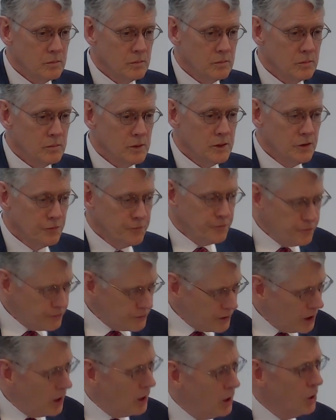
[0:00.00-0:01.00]
in the
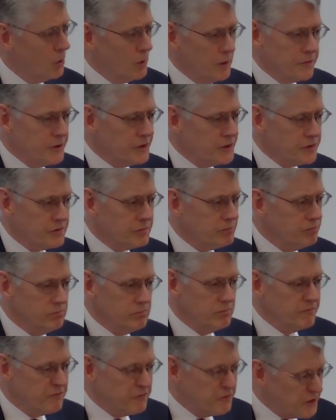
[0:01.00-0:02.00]
flow of this
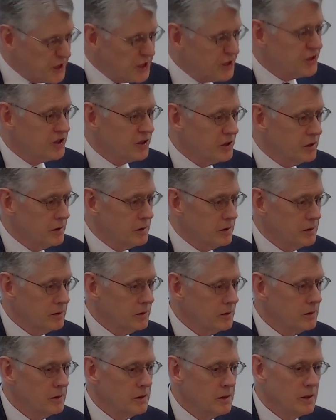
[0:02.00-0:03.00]
vision
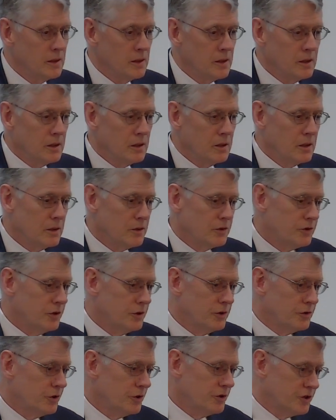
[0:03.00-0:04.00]
to,
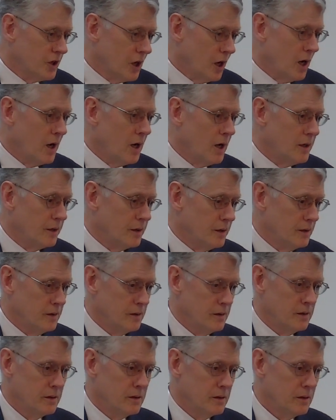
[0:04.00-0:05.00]
to John,
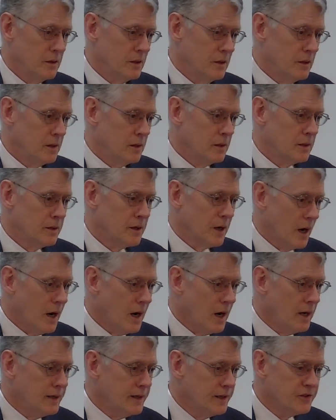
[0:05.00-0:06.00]

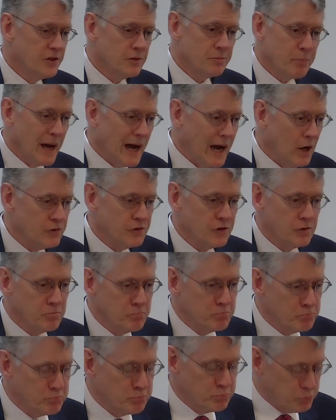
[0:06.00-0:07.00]
God is about to
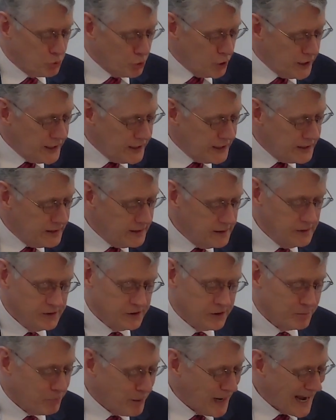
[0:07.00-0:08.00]
bring to
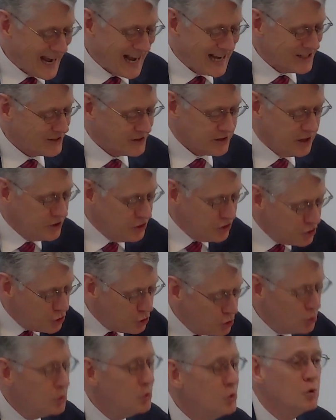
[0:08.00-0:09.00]
pass a new